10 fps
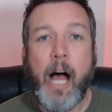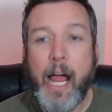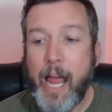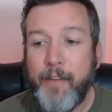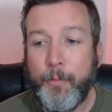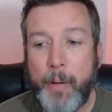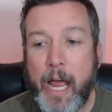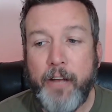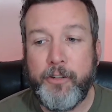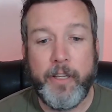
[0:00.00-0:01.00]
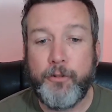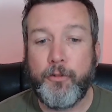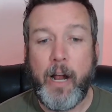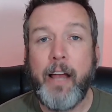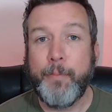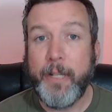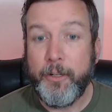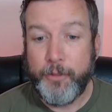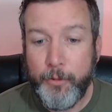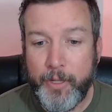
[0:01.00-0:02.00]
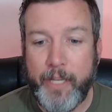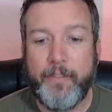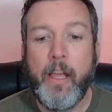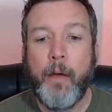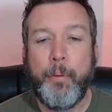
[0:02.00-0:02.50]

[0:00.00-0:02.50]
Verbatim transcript: I have a passion that drives me to do this,